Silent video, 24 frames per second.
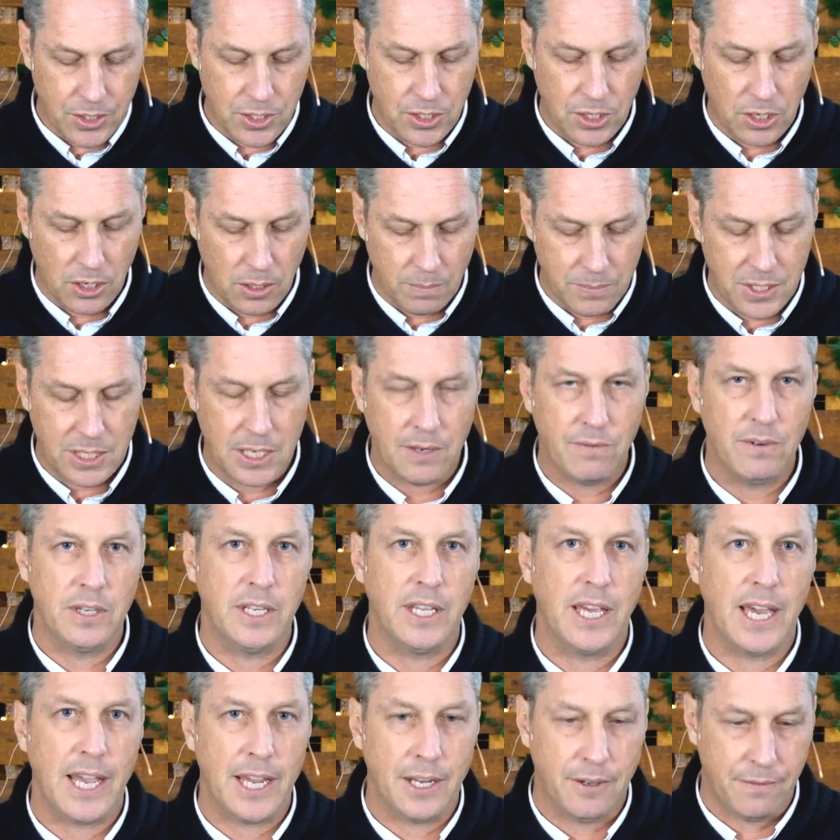Psalm
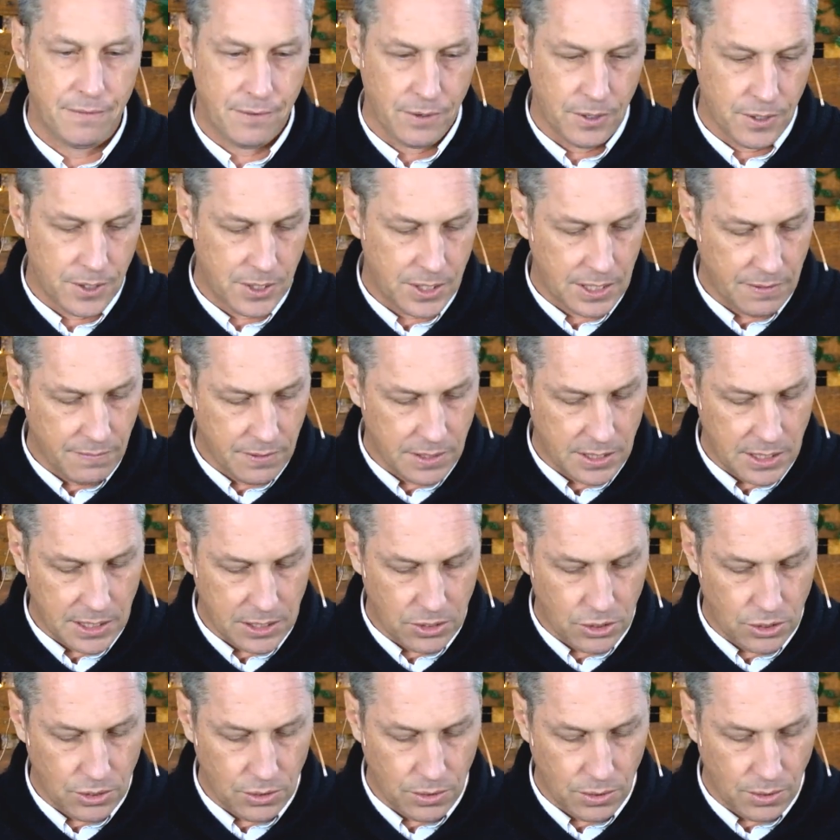78, verse
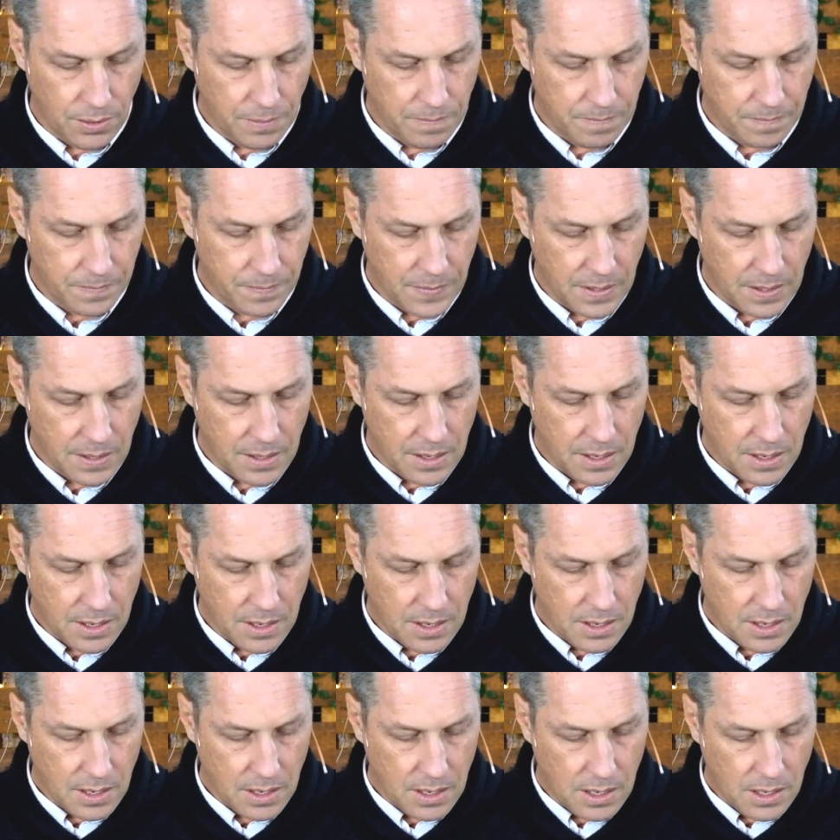72.
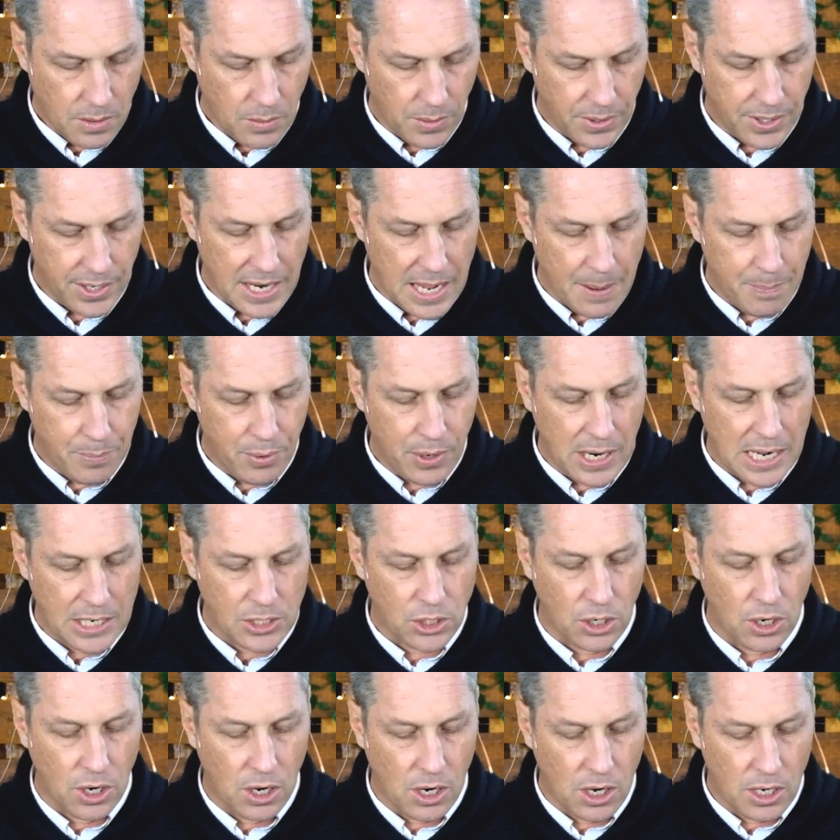With an upright
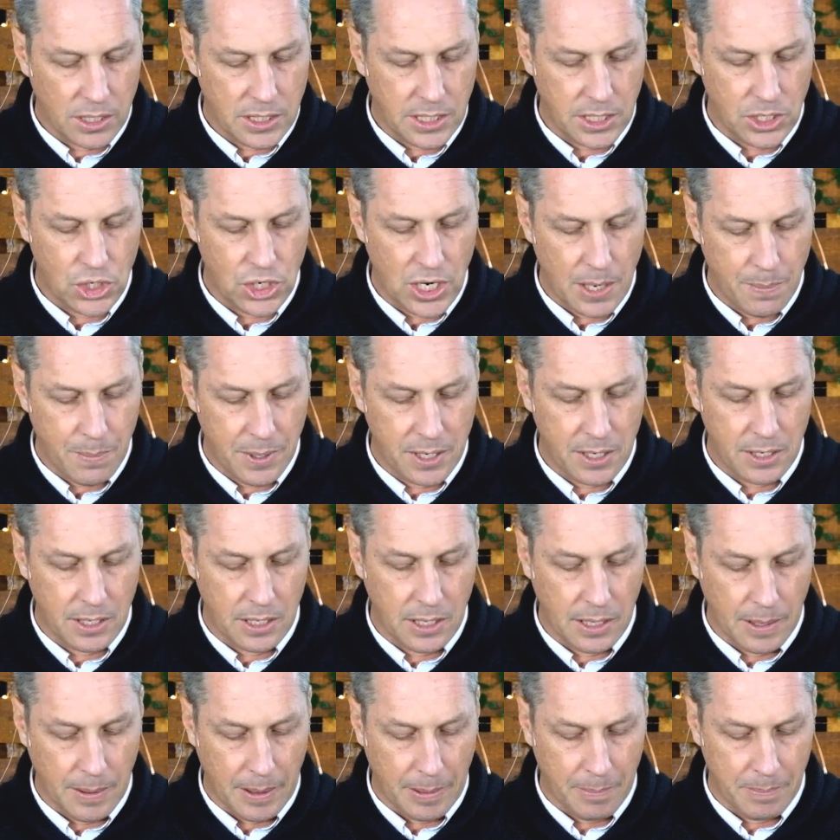heart, he shepherded
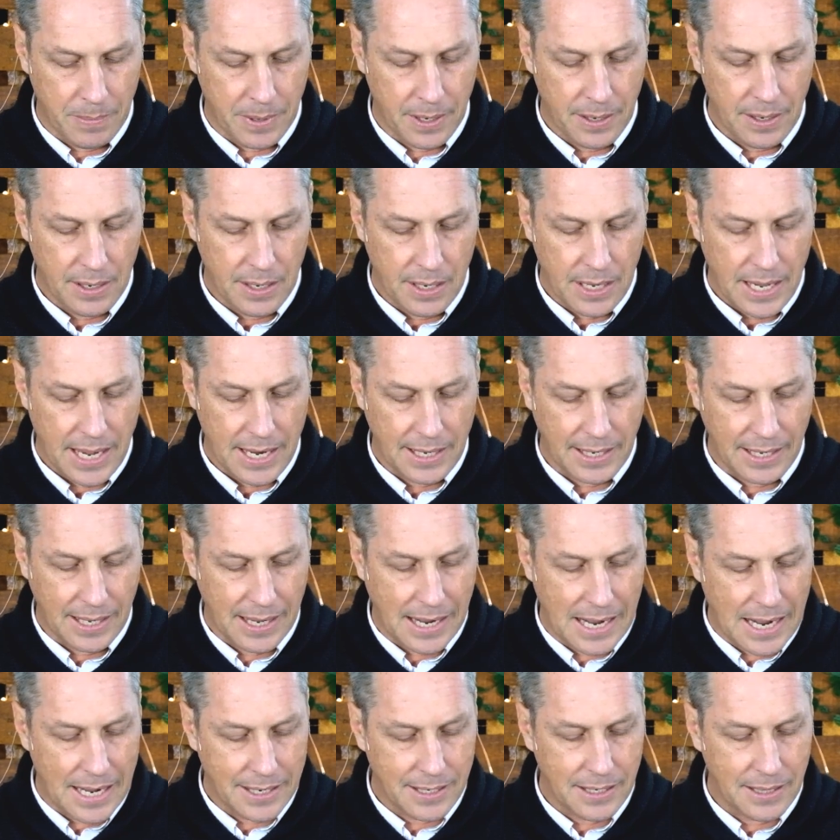them and
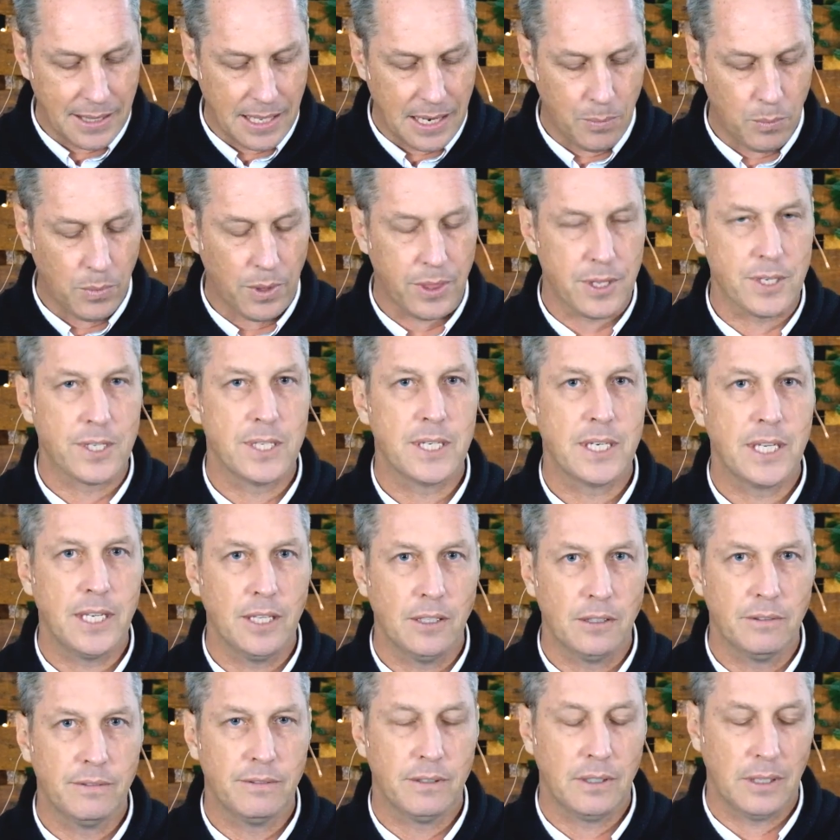guided them with a
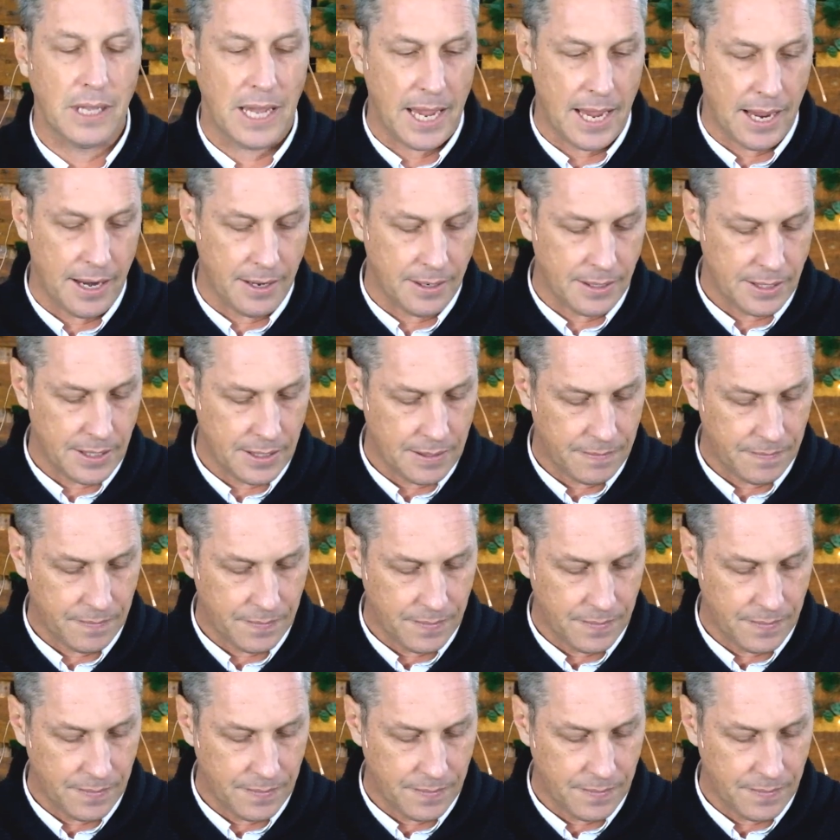skillful hand.